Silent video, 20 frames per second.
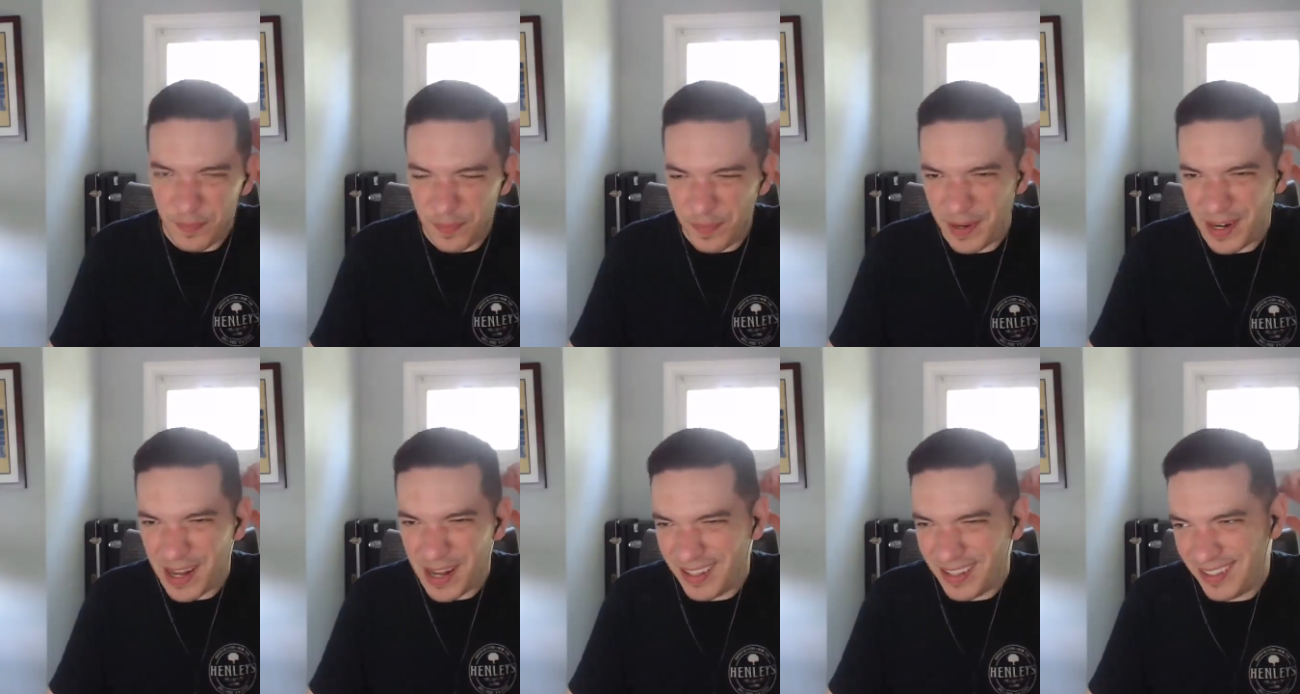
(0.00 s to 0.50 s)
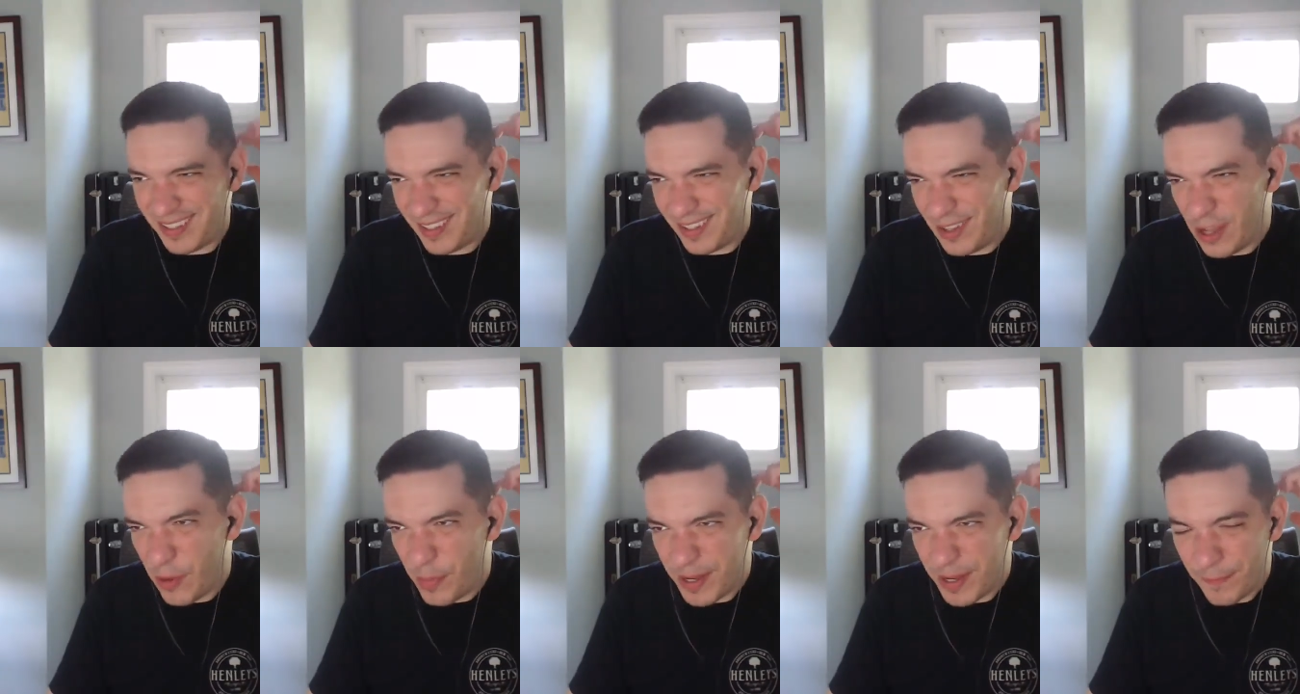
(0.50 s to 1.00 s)
But
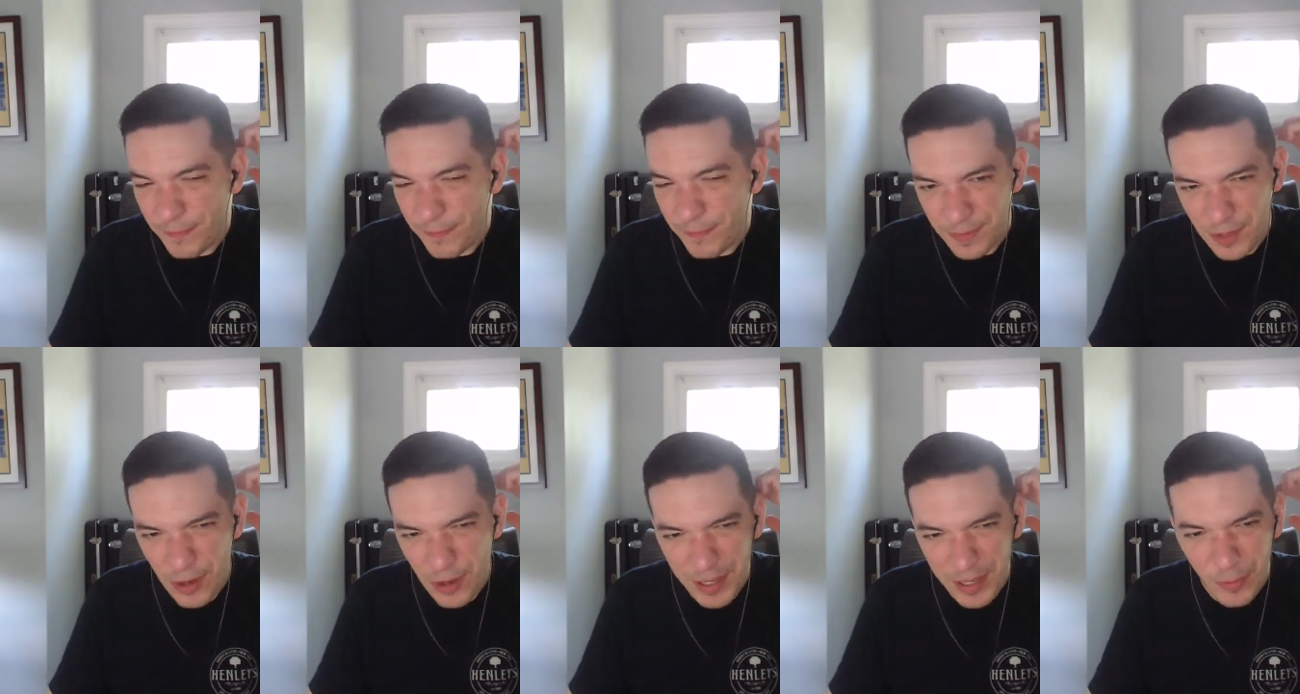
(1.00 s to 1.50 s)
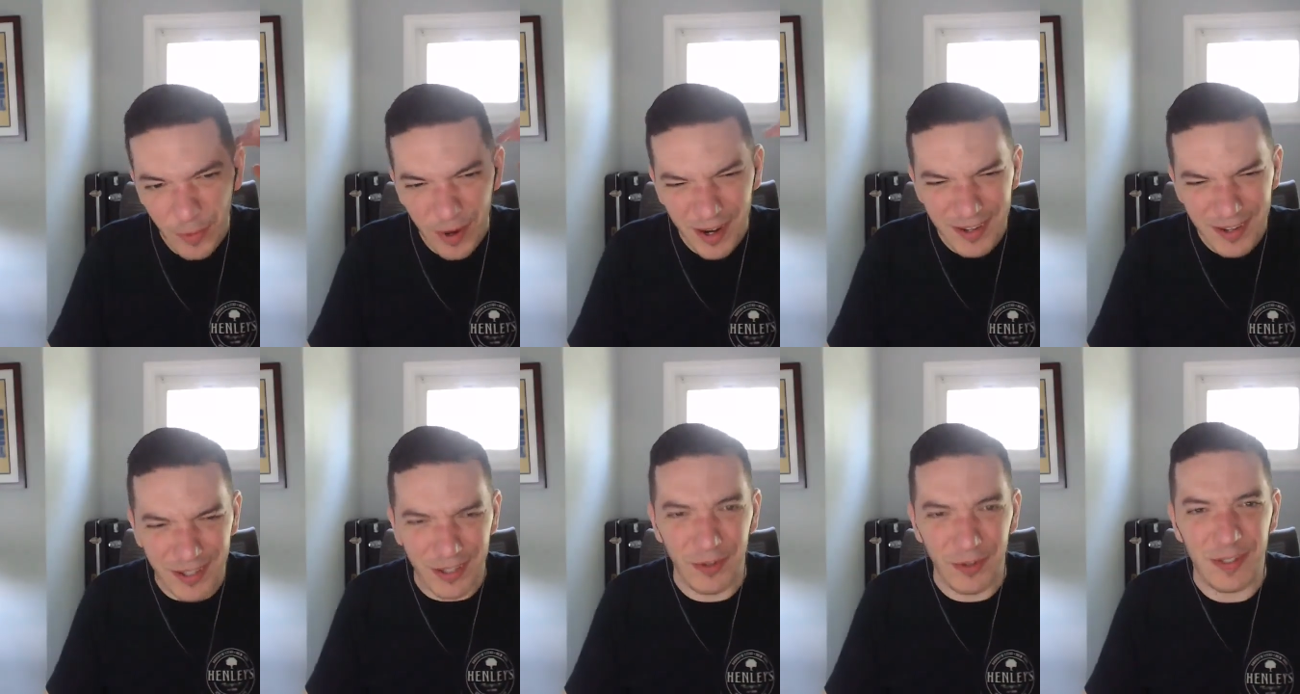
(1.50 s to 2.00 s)
nobody
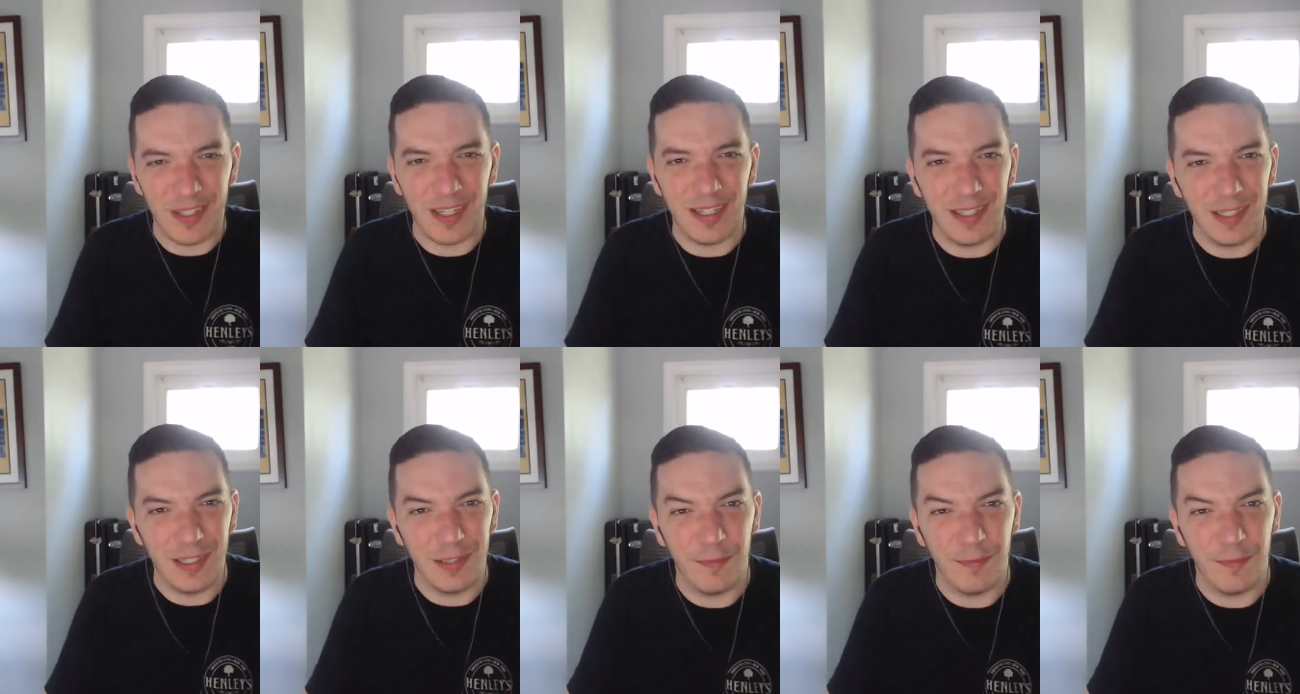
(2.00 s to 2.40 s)
wears suits at these